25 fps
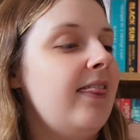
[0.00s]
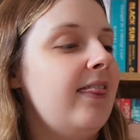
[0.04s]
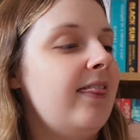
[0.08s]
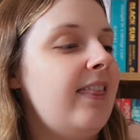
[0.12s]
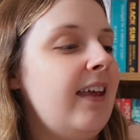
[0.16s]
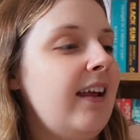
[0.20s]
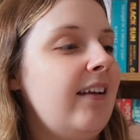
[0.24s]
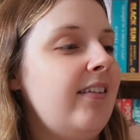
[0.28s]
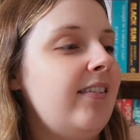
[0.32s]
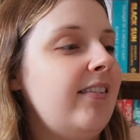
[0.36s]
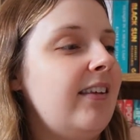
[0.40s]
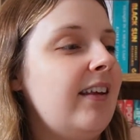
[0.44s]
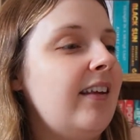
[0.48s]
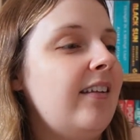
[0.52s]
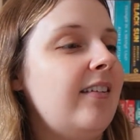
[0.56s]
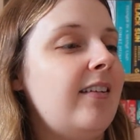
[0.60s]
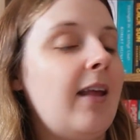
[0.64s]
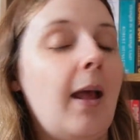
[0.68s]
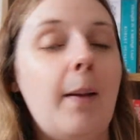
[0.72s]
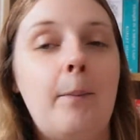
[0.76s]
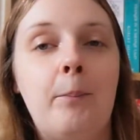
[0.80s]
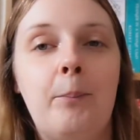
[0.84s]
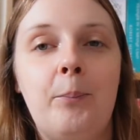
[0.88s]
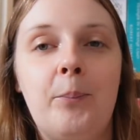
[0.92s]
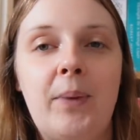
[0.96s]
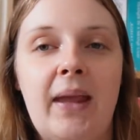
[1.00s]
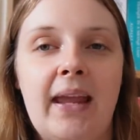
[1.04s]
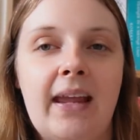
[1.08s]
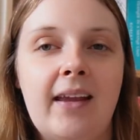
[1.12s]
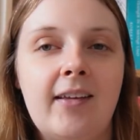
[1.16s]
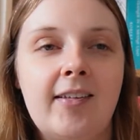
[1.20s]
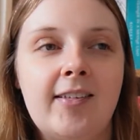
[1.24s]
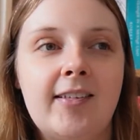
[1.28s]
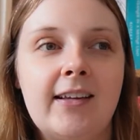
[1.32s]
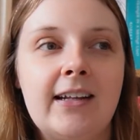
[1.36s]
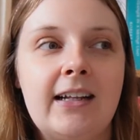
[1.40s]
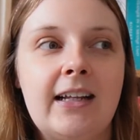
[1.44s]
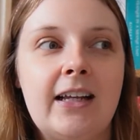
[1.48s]
This is
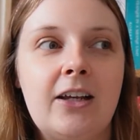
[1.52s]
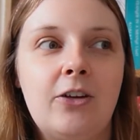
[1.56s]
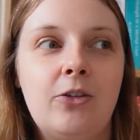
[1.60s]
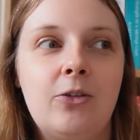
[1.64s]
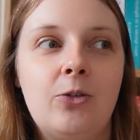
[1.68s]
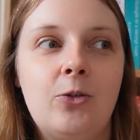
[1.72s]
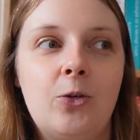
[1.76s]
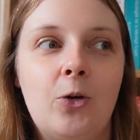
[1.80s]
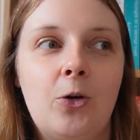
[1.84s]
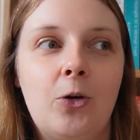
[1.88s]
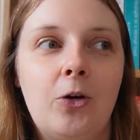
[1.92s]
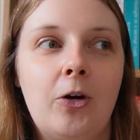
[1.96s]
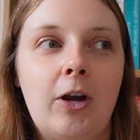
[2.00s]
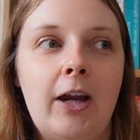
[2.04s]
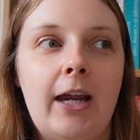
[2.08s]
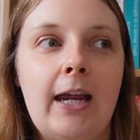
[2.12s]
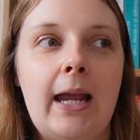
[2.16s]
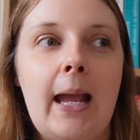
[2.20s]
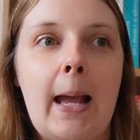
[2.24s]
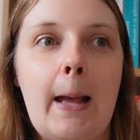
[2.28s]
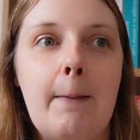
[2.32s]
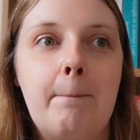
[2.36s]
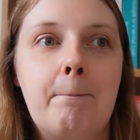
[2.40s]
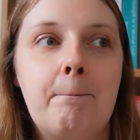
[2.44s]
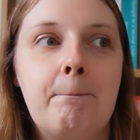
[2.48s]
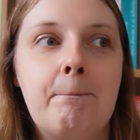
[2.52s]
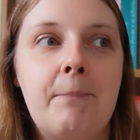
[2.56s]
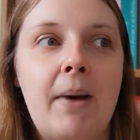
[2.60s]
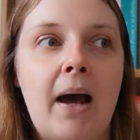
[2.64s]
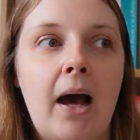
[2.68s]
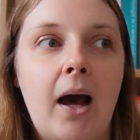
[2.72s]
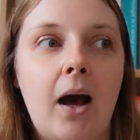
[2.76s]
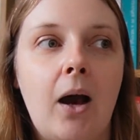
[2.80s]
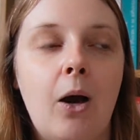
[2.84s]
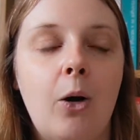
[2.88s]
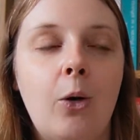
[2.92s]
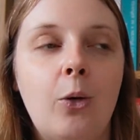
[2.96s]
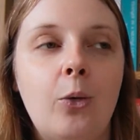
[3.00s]
basically a story
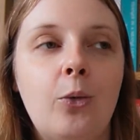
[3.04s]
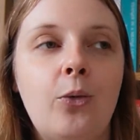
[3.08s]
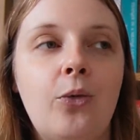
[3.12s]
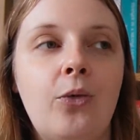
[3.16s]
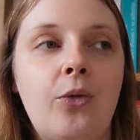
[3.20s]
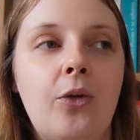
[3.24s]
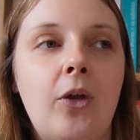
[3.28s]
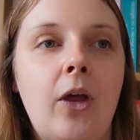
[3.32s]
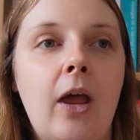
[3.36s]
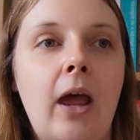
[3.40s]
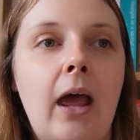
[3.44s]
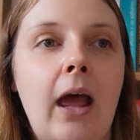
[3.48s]
about